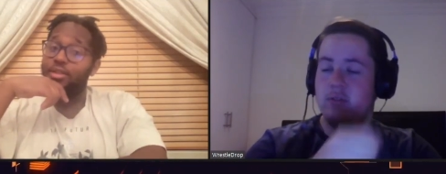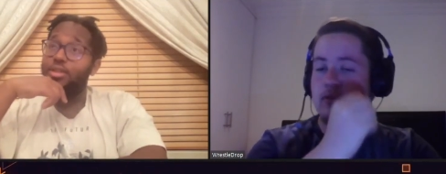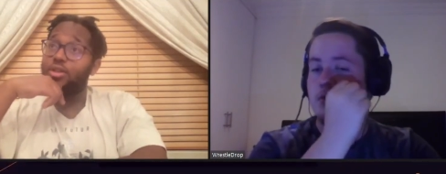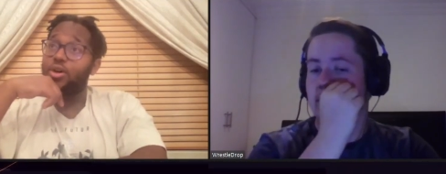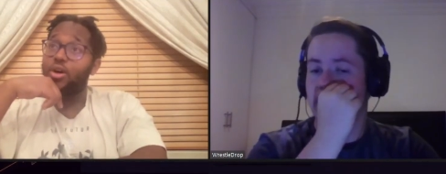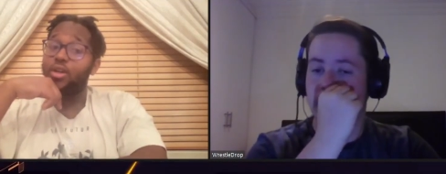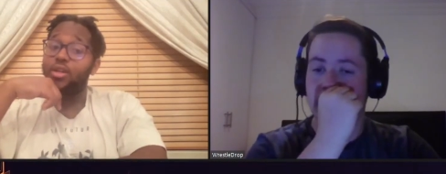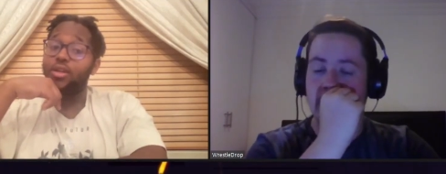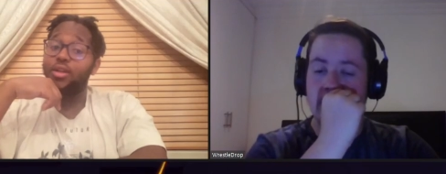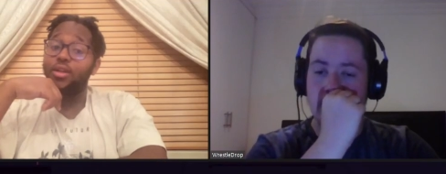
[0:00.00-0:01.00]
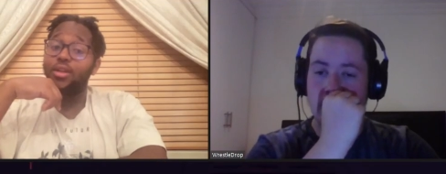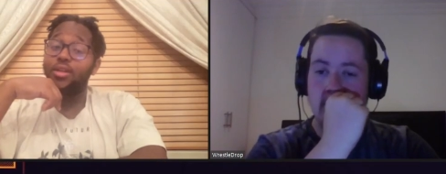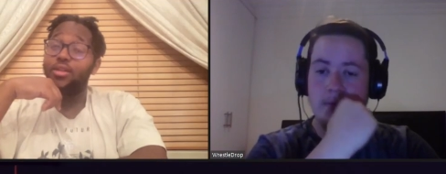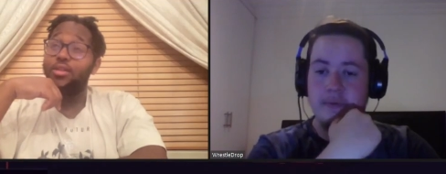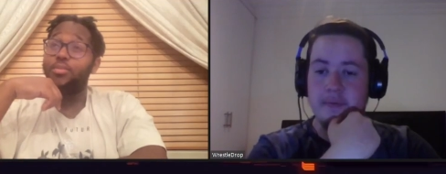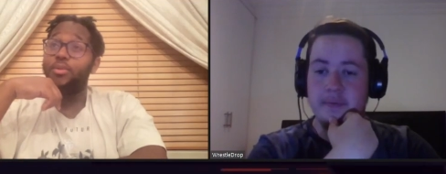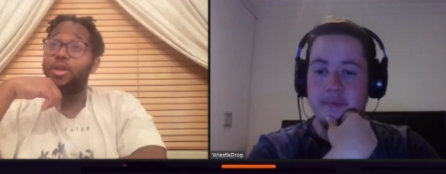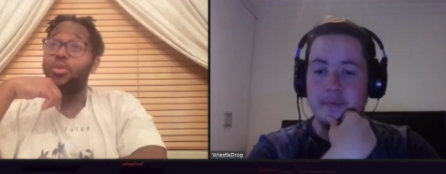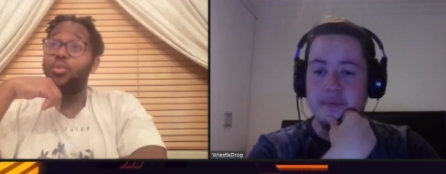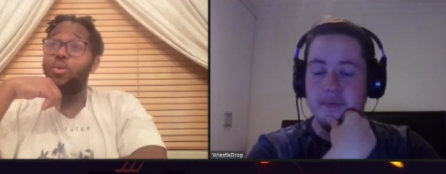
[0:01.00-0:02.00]
Speaker 1: this caught, this
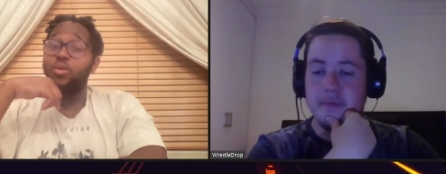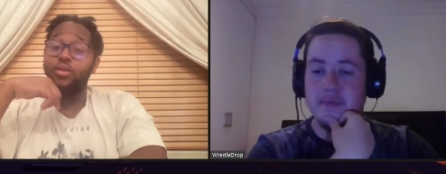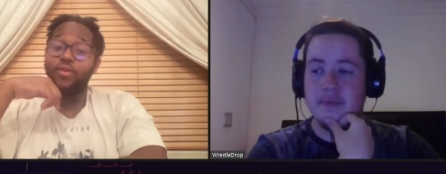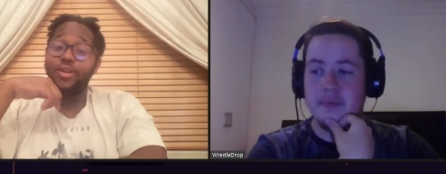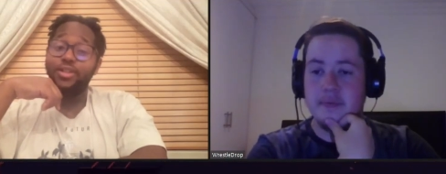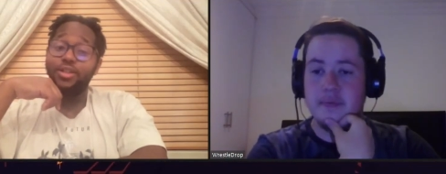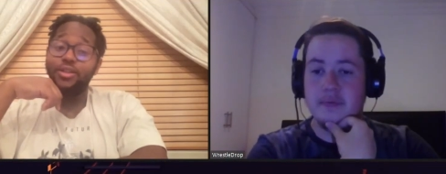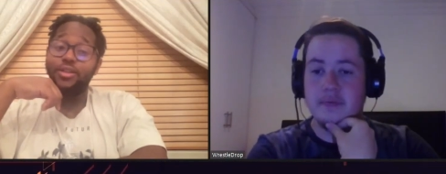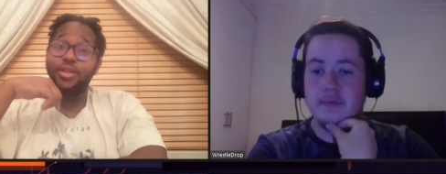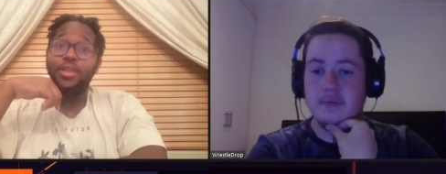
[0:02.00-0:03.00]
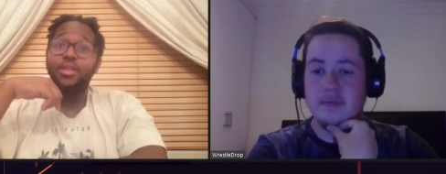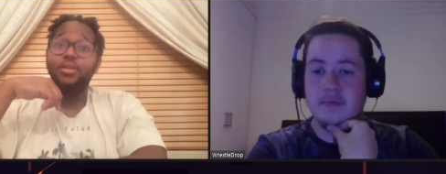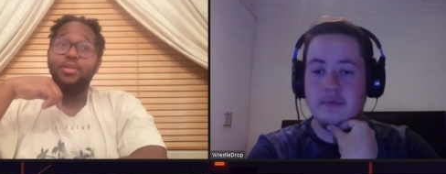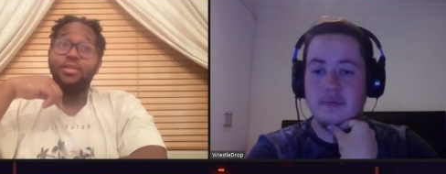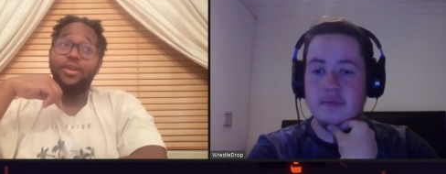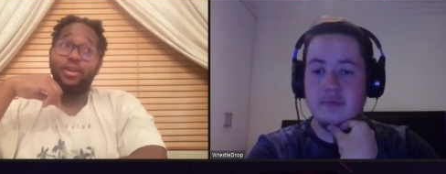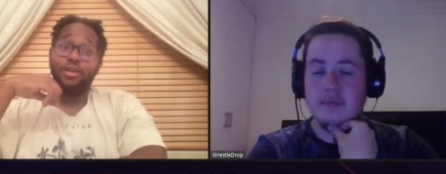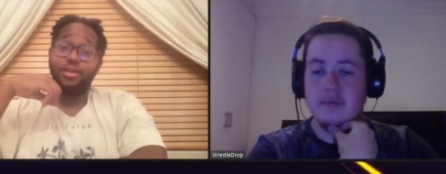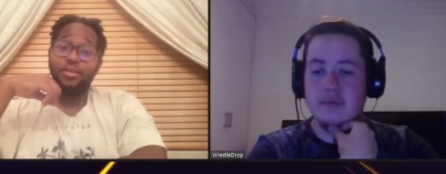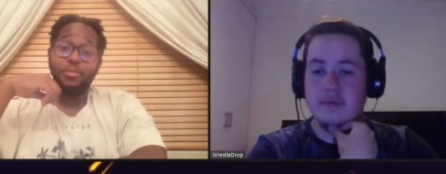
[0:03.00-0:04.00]
made the world of wrestling
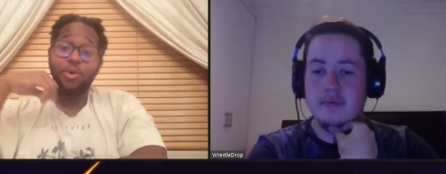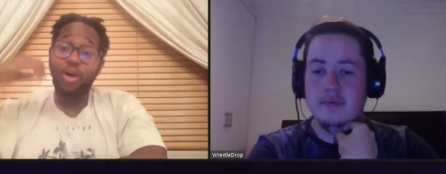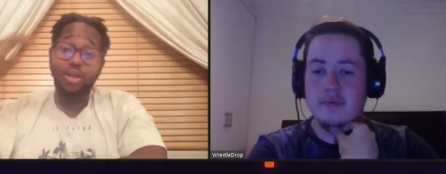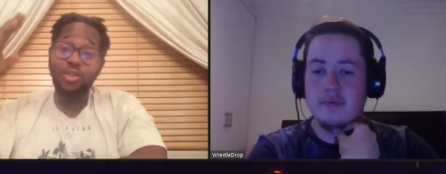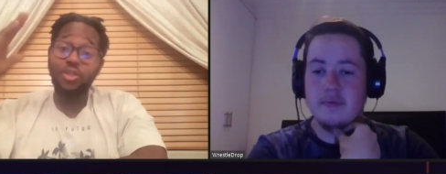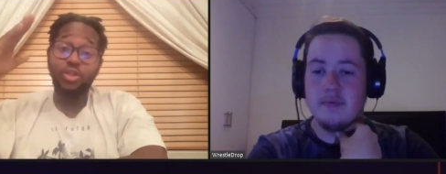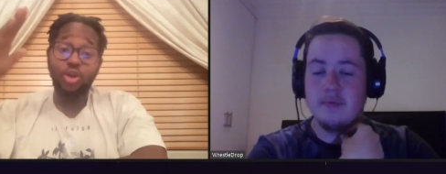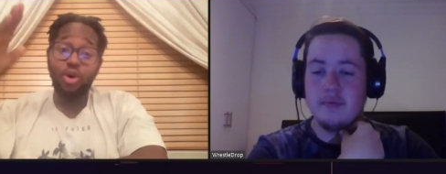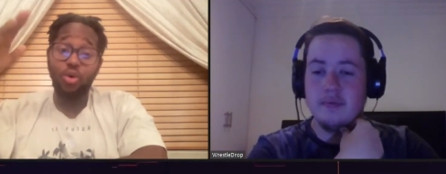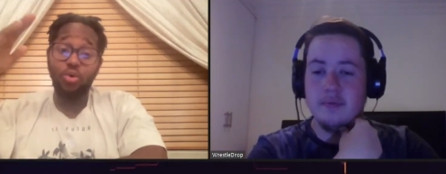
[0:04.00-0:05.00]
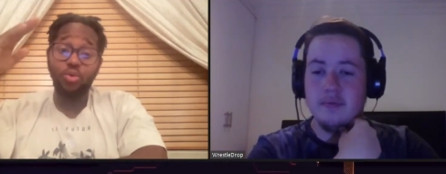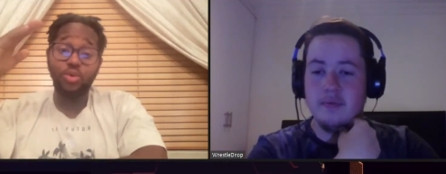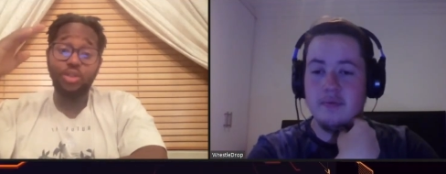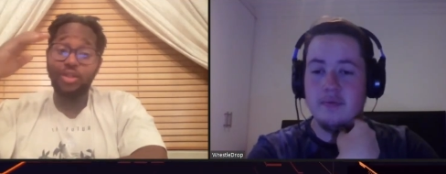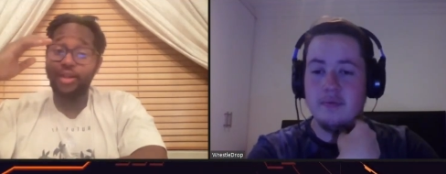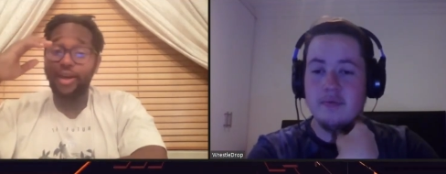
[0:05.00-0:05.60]
like on its toes.